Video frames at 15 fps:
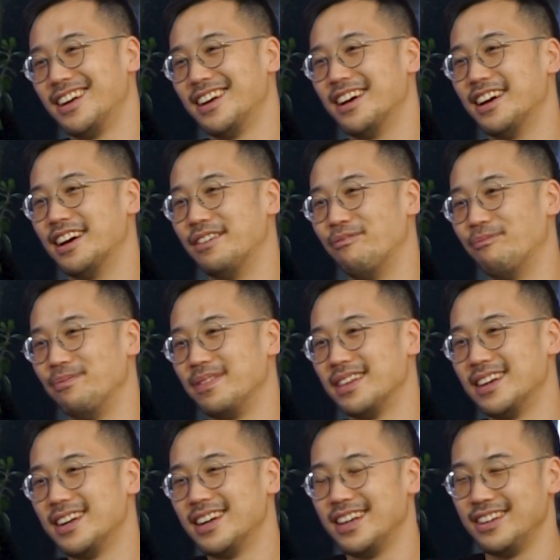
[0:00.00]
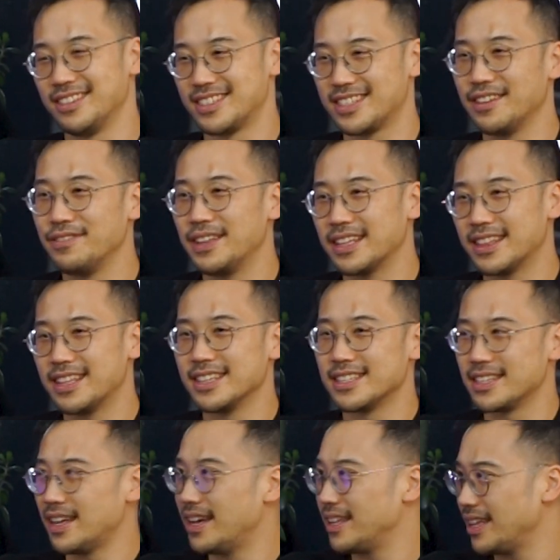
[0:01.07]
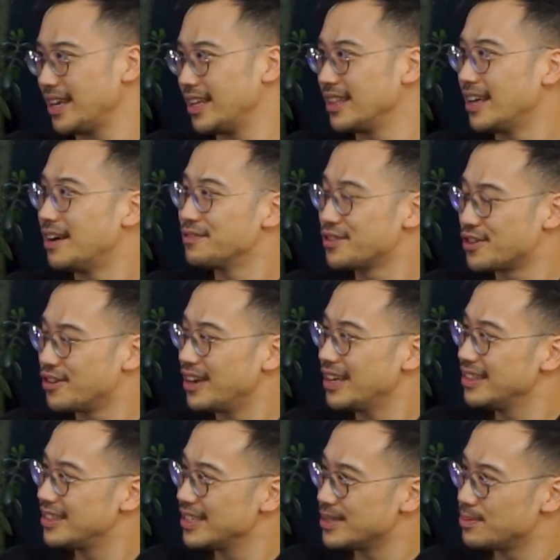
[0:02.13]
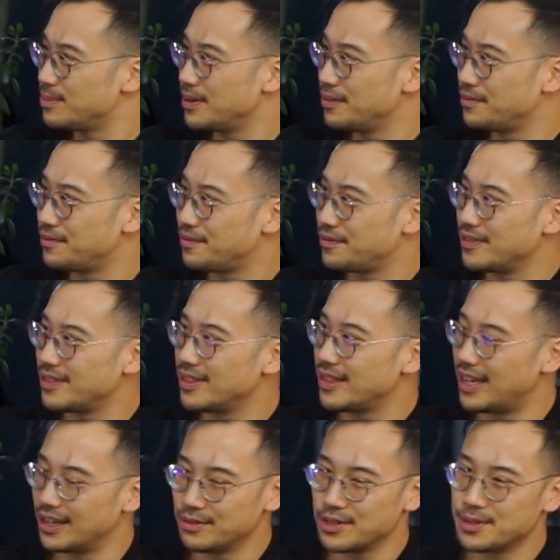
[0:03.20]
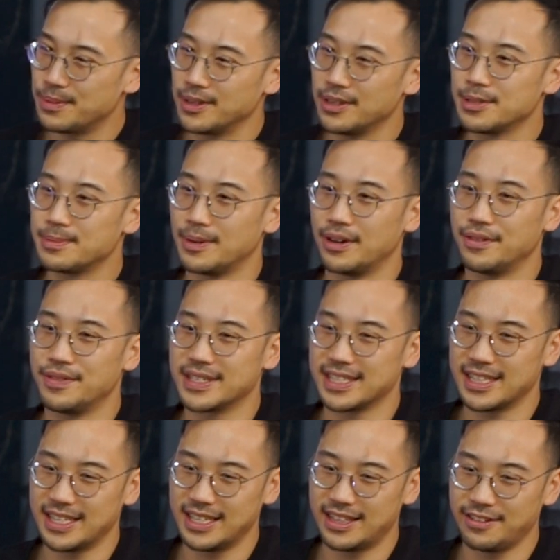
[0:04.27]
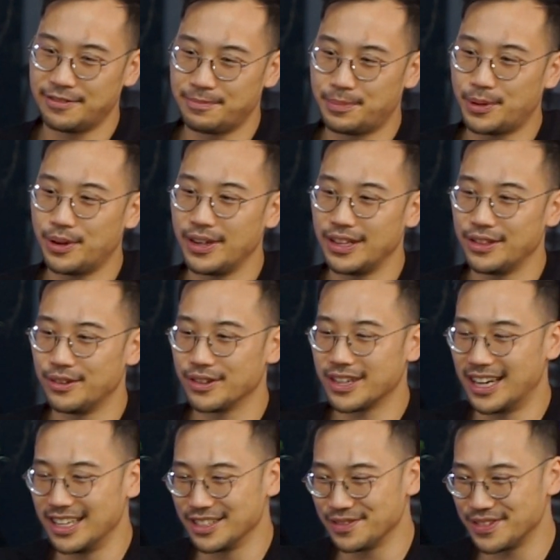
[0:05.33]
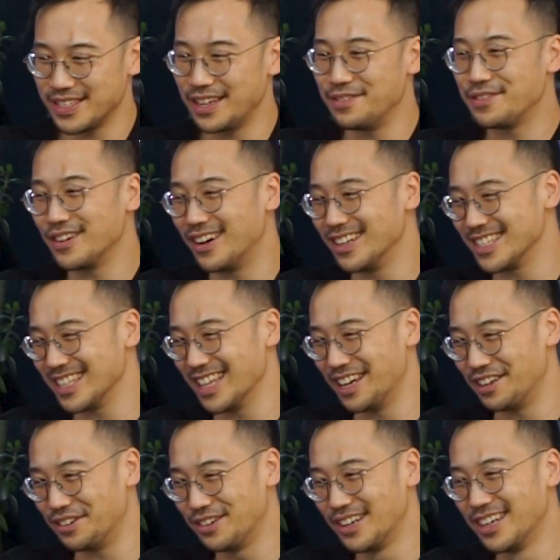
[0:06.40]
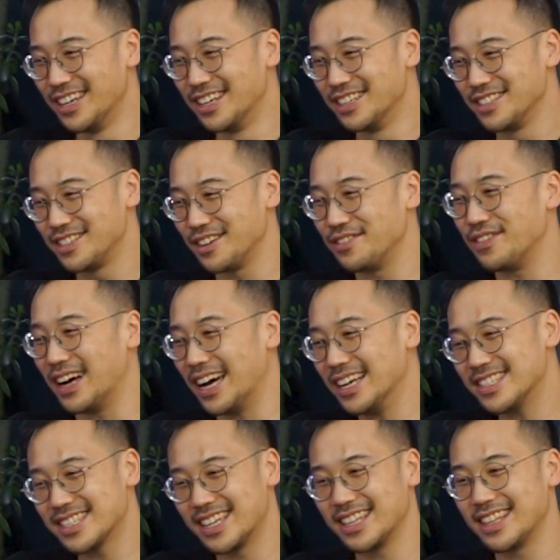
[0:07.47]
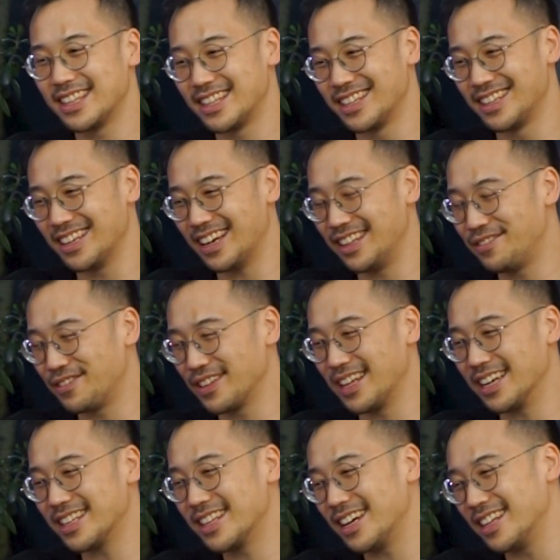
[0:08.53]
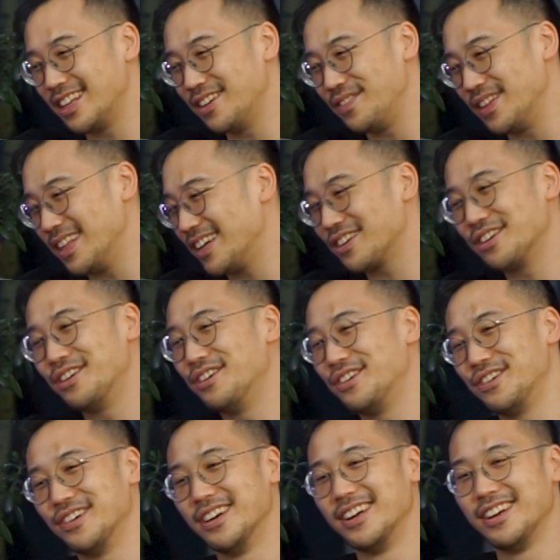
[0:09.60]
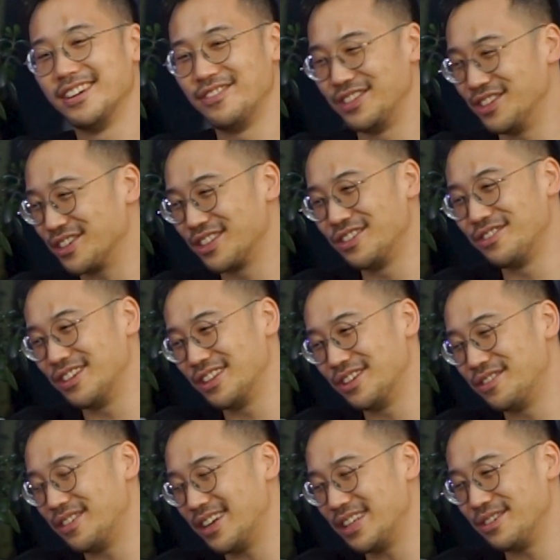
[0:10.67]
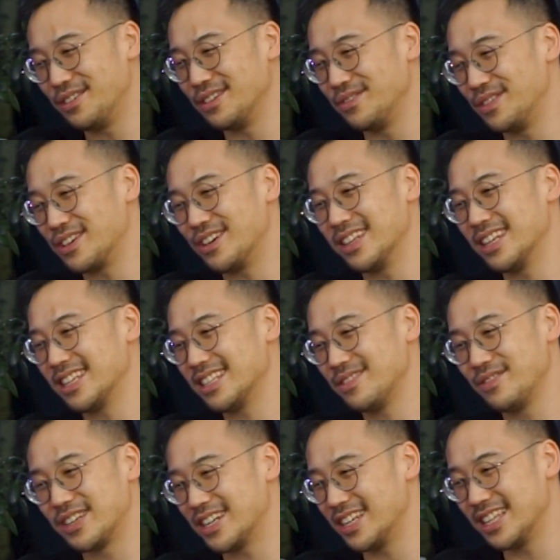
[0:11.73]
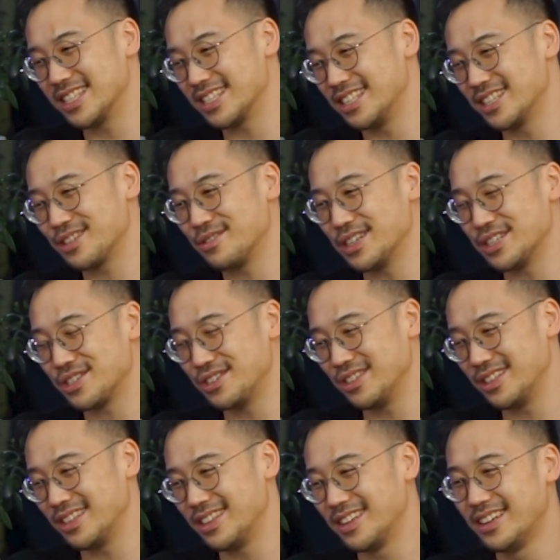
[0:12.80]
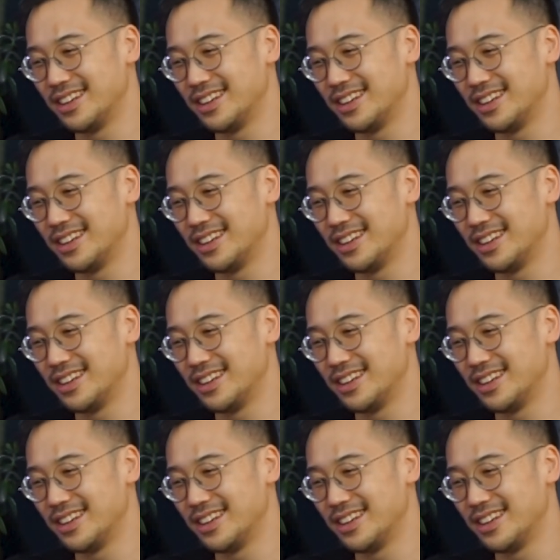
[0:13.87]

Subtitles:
You know, stuff like this. And I've tried this with language models, but obviously they've put in all kinds of safeguards now. Yeah. So if I ask it anything like that, they'll be like, oh, we're not going to run over anyone. We can't answer this question.